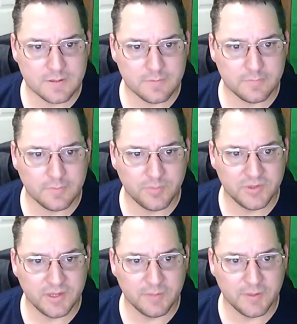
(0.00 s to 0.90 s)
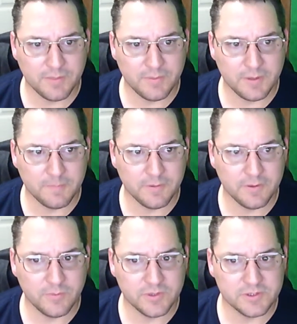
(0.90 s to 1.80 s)
Put that on my 3D printer
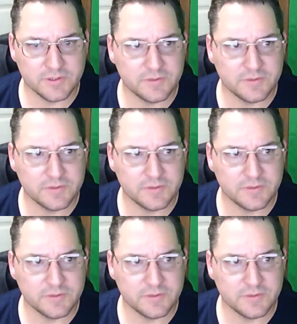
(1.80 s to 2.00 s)
wish list.